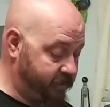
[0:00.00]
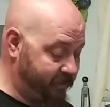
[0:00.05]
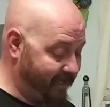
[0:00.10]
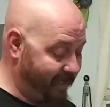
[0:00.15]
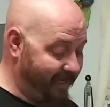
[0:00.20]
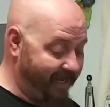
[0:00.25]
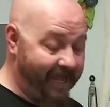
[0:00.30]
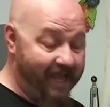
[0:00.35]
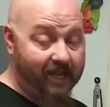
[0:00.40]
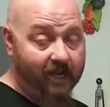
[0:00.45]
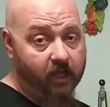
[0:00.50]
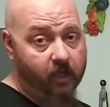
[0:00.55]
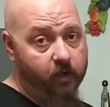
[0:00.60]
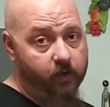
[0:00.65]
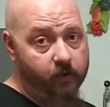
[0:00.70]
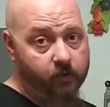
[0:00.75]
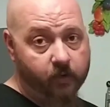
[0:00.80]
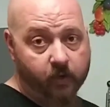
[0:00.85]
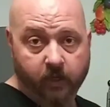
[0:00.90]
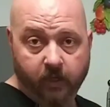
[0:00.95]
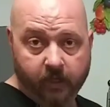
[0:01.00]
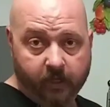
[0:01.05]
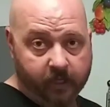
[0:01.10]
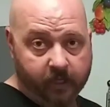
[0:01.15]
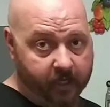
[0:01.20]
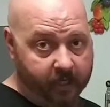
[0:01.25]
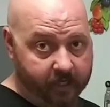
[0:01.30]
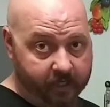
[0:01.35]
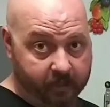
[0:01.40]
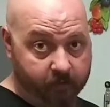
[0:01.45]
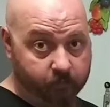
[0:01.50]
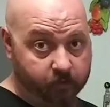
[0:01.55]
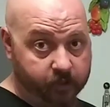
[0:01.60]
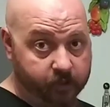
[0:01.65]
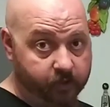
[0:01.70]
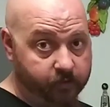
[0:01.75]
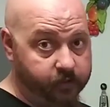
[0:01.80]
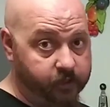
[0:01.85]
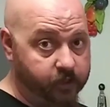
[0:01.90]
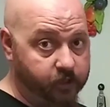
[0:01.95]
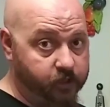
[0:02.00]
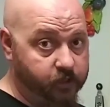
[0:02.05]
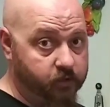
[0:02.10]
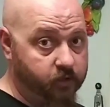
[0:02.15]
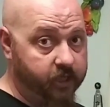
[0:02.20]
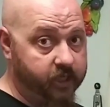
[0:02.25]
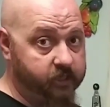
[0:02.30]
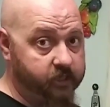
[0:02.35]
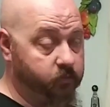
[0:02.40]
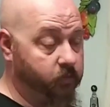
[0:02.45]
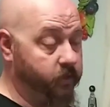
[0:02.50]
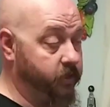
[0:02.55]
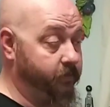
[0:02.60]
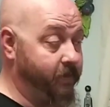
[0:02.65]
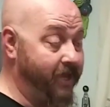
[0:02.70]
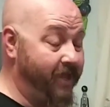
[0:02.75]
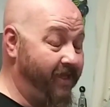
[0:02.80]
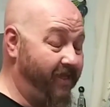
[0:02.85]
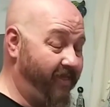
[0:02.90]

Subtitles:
It's got aloe and it reduces stress with them.